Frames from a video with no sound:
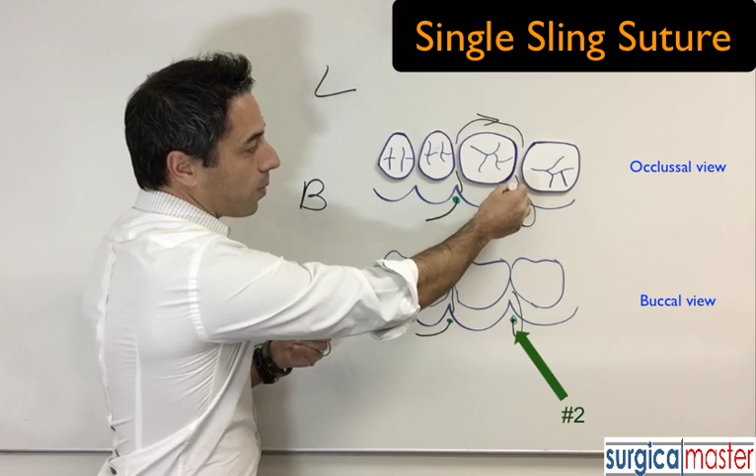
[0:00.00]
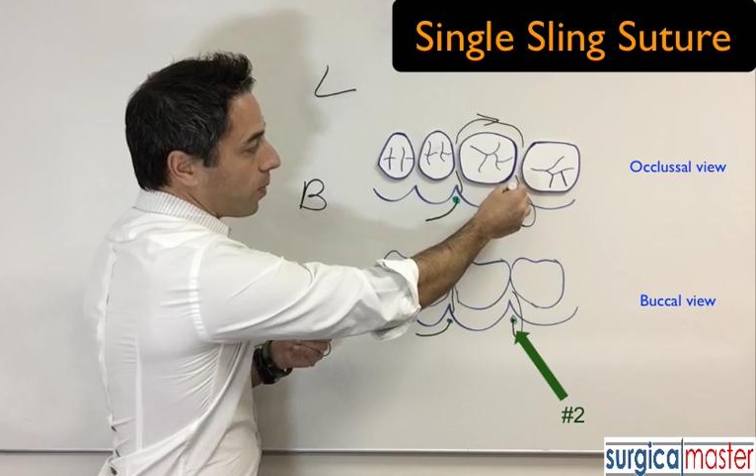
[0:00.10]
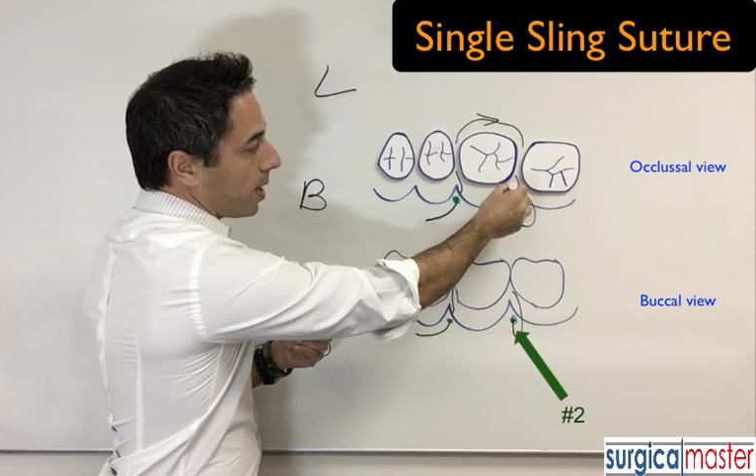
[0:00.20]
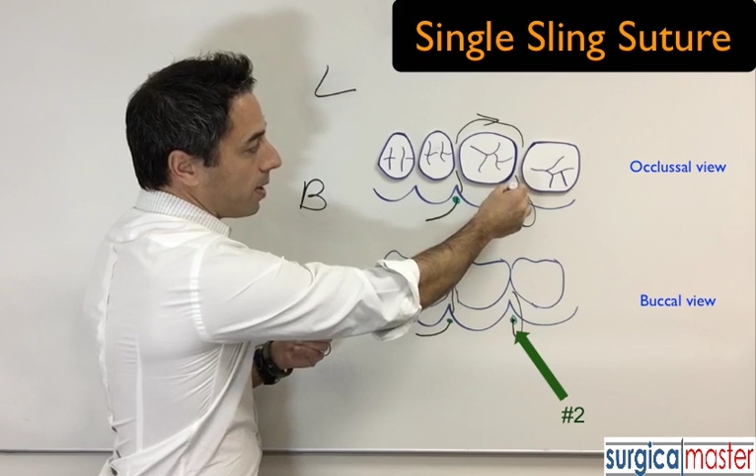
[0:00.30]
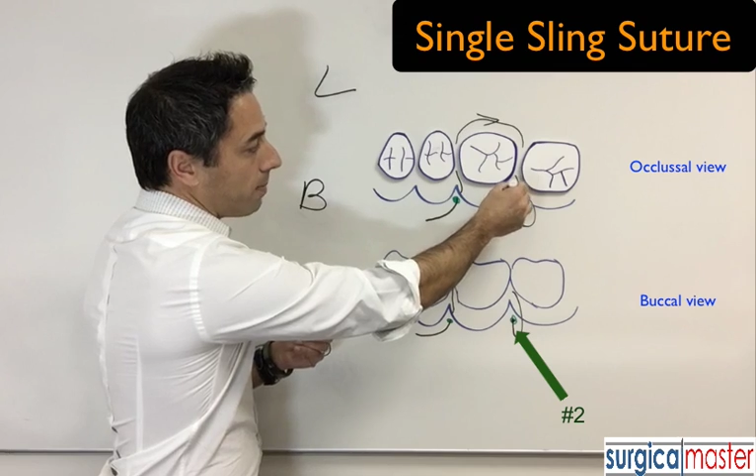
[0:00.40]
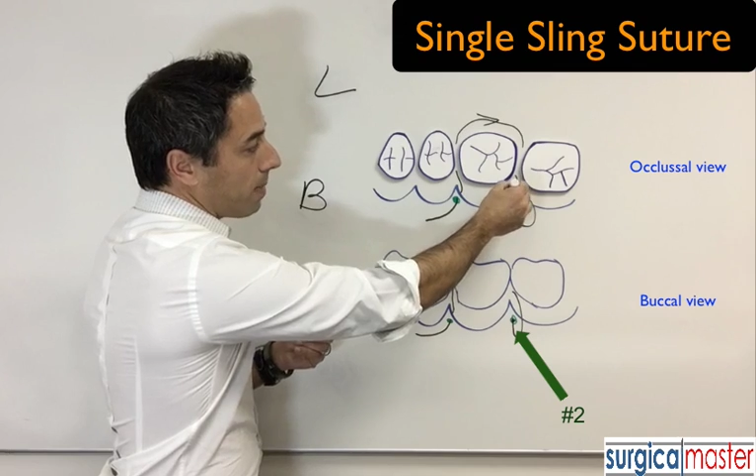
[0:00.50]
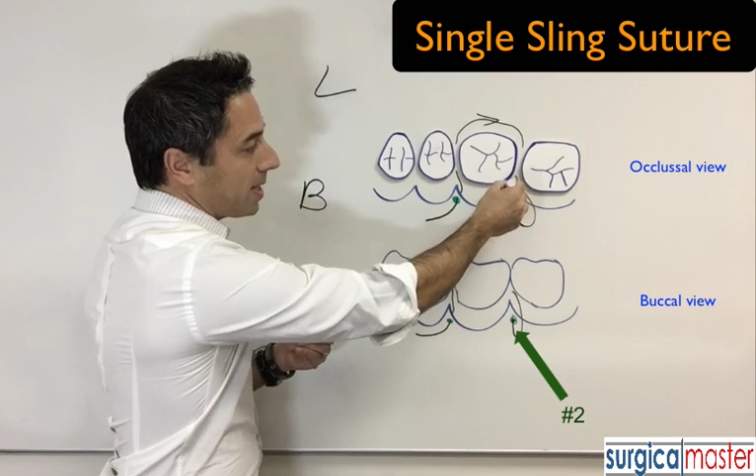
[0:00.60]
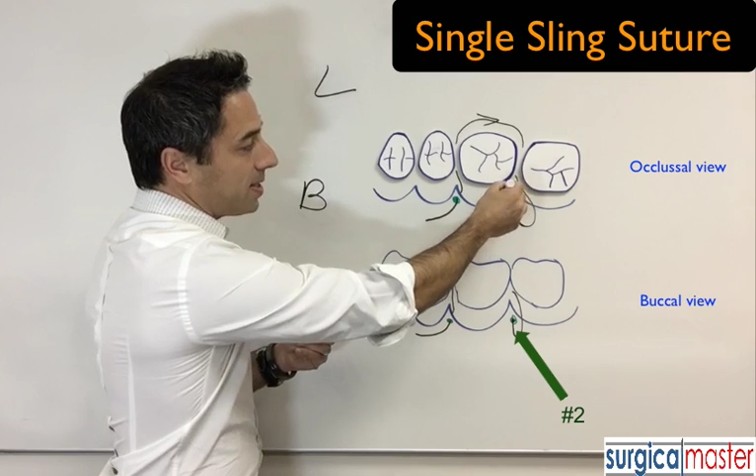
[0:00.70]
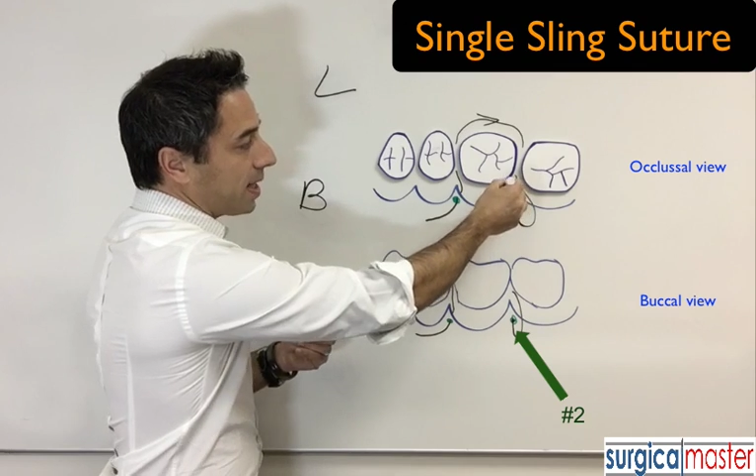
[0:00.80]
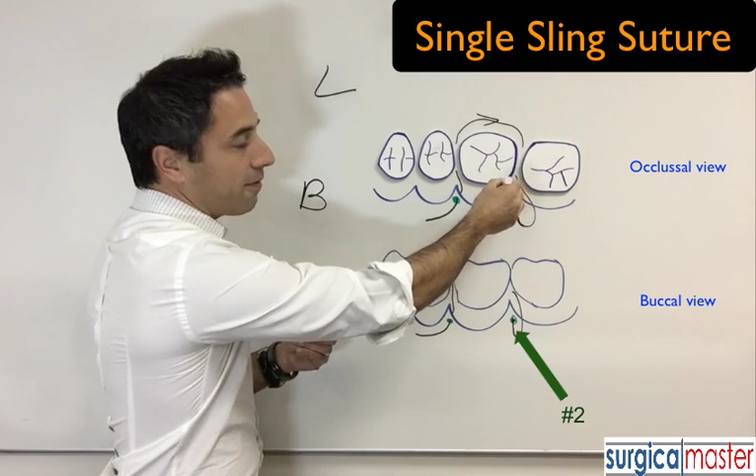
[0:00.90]
we
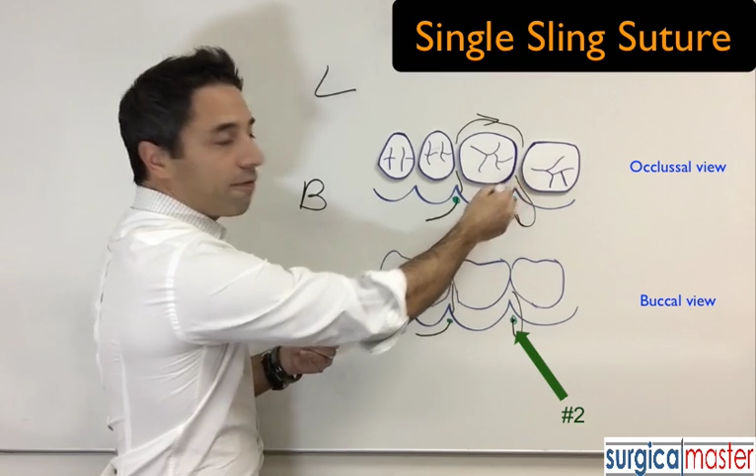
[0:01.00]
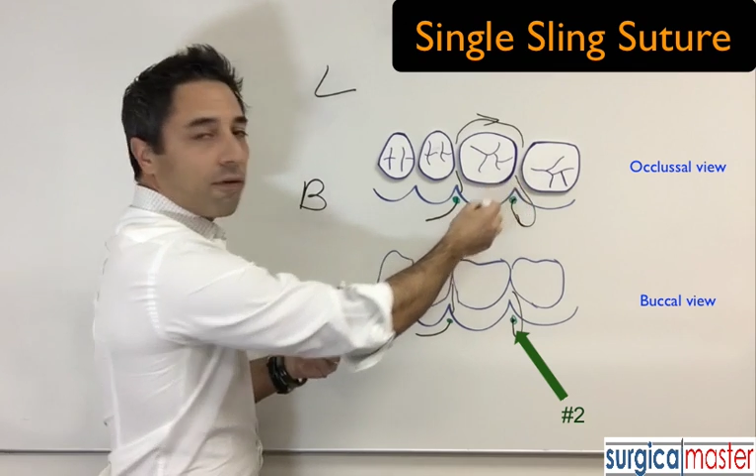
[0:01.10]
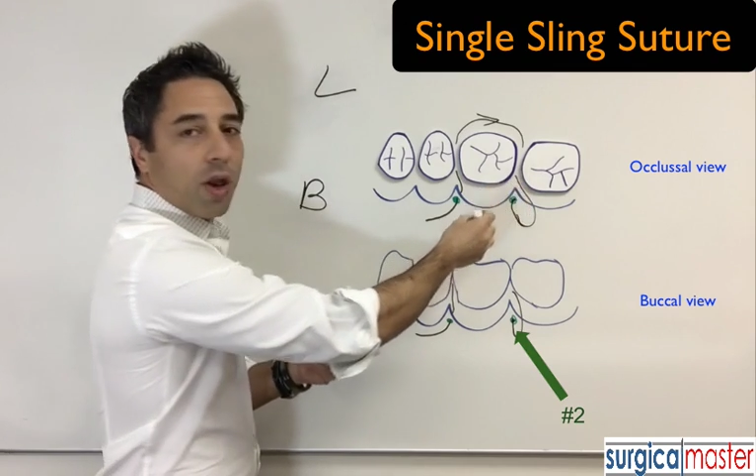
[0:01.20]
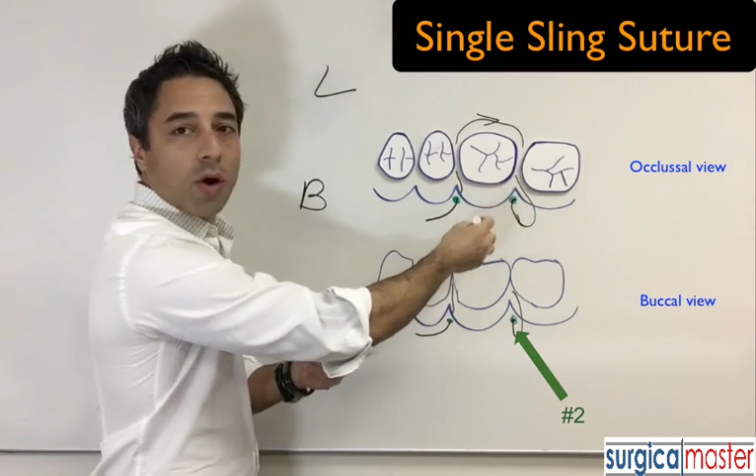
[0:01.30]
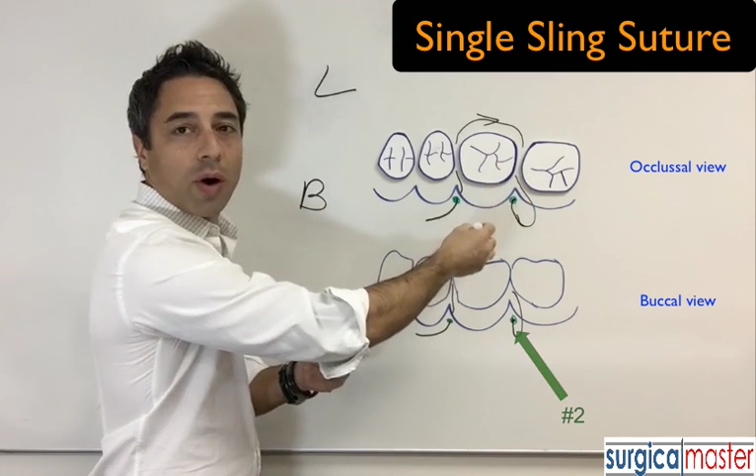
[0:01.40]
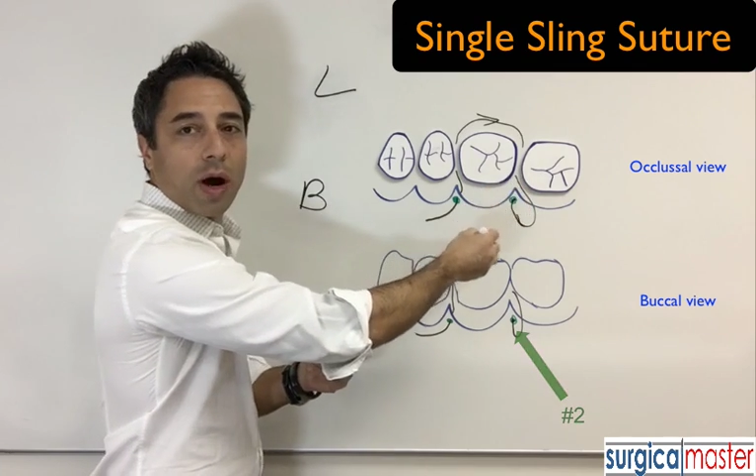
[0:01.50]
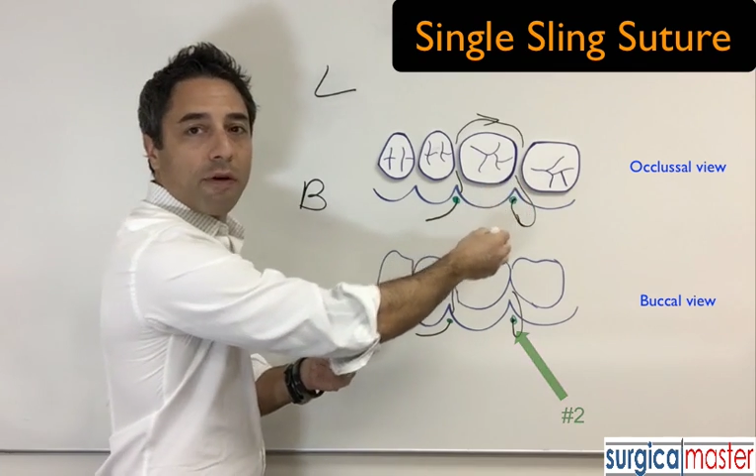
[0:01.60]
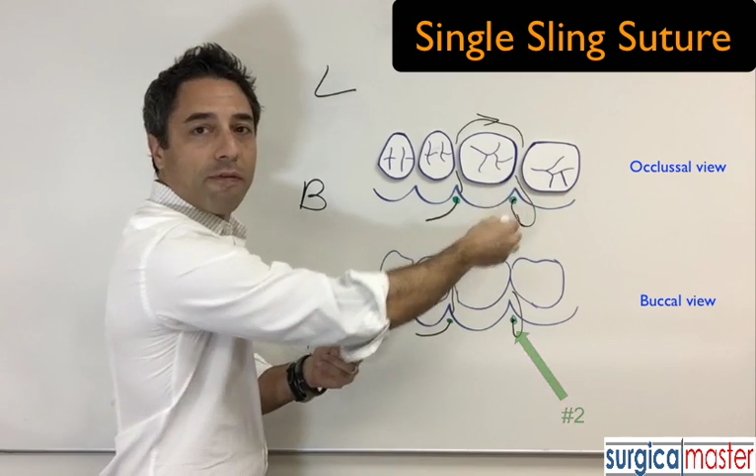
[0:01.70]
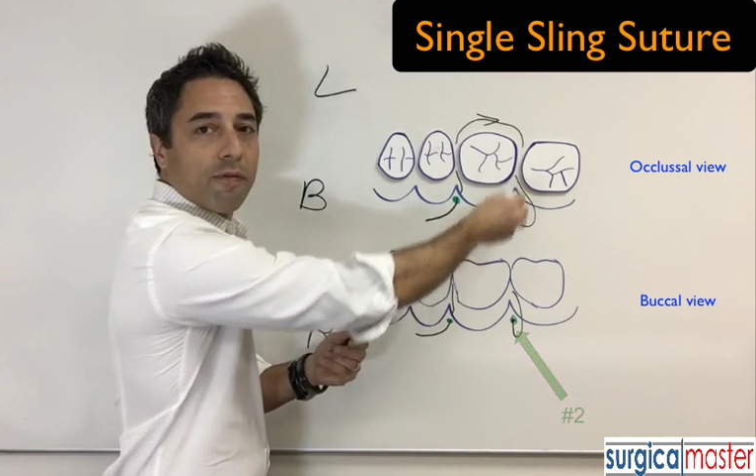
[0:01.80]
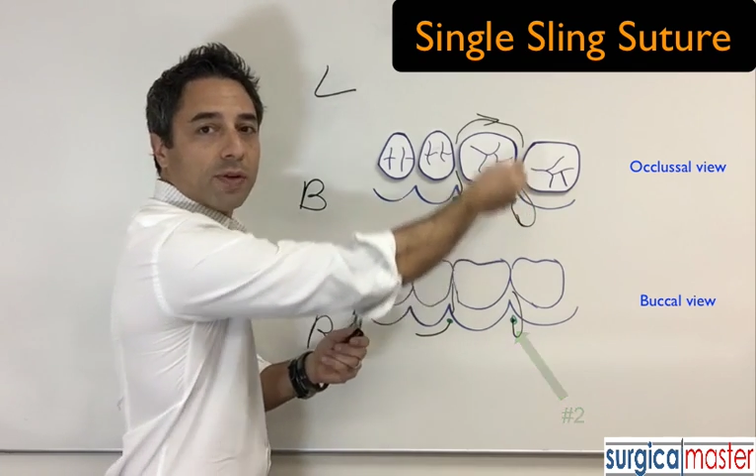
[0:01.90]
basically follow our
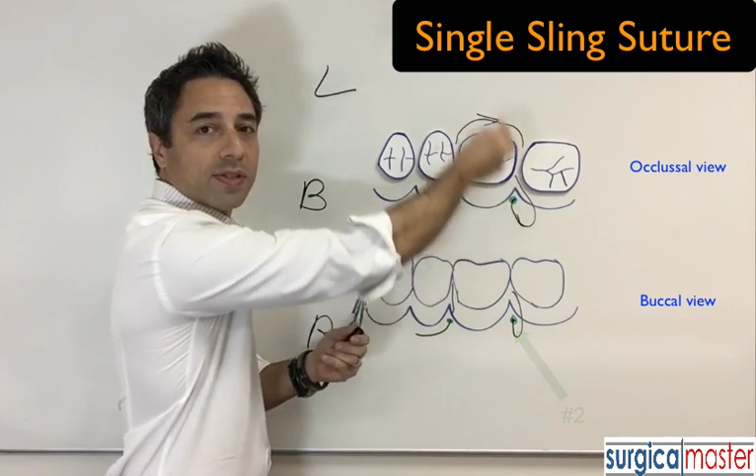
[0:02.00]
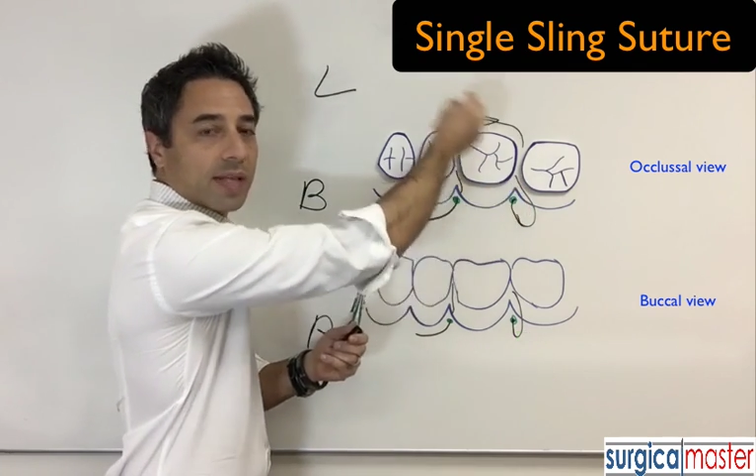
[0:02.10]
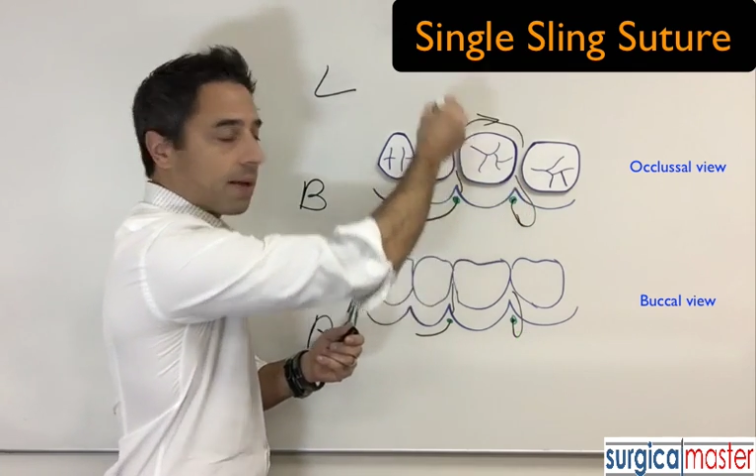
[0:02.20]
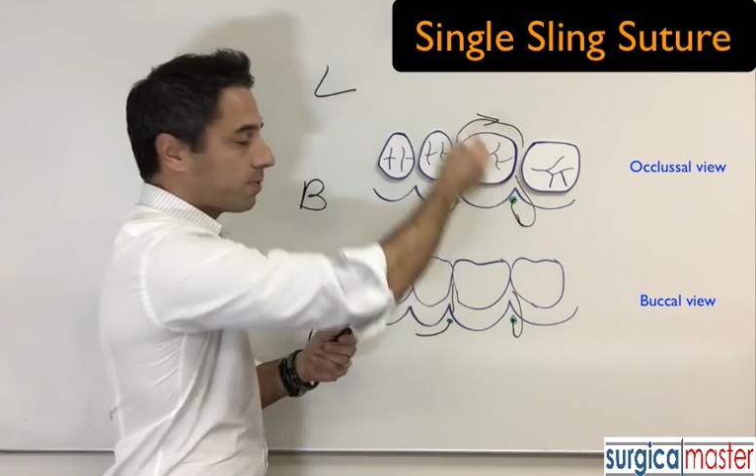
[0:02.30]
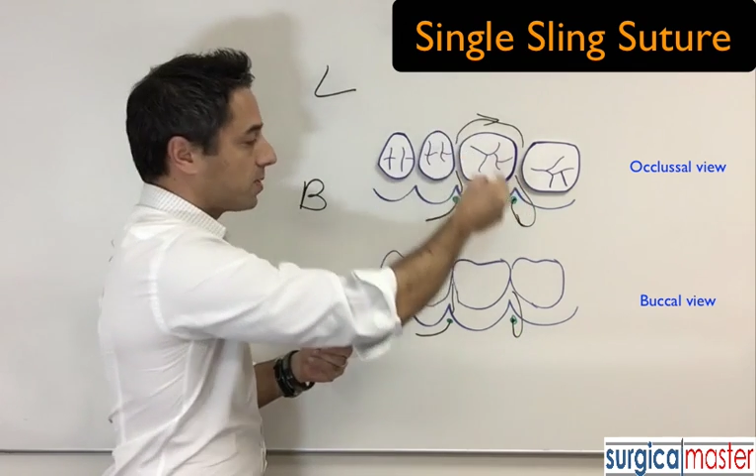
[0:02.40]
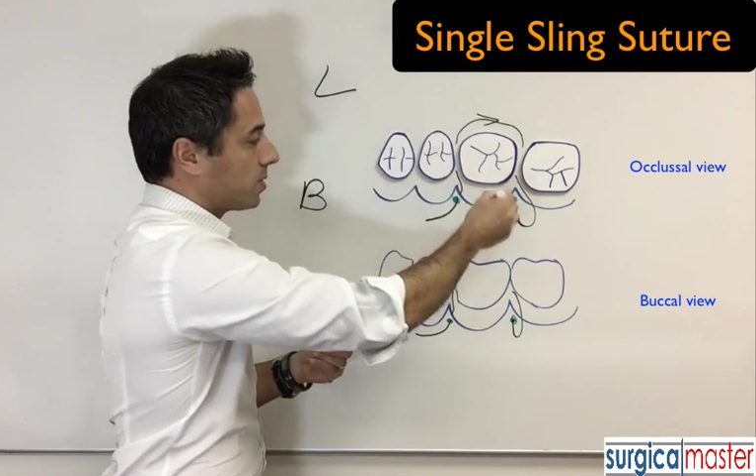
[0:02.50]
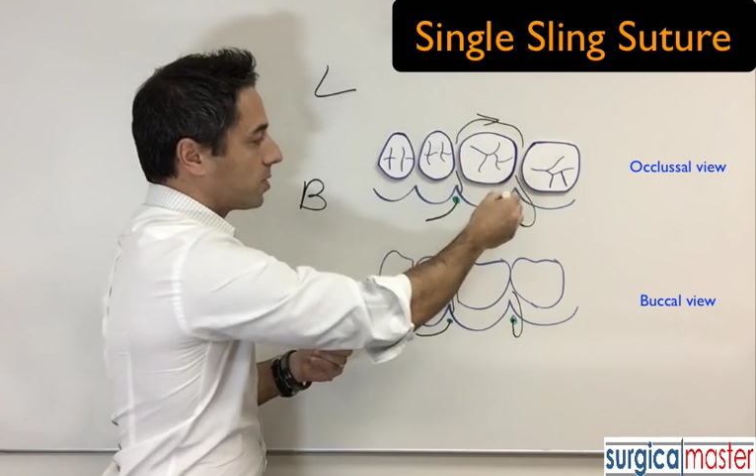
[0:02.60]
footsteps.